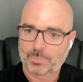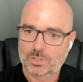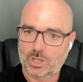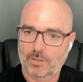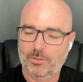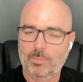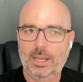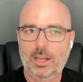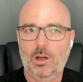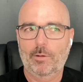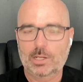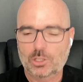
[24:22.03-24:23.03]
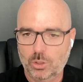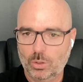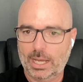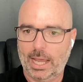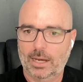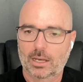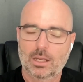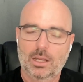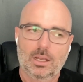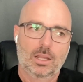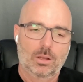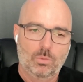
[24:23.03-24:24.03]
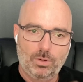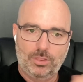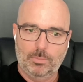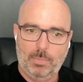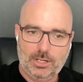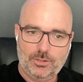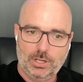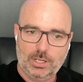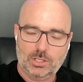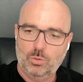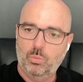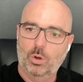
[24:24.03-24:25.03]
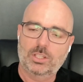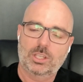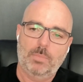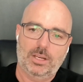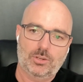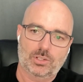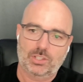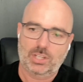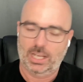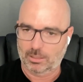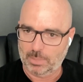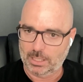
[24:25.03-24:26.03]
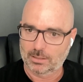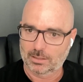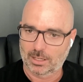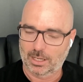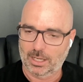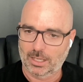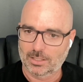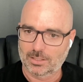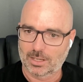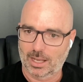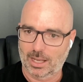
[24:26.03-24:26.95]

So for me, I always look at, with the metrics, what is the metrics telling me? And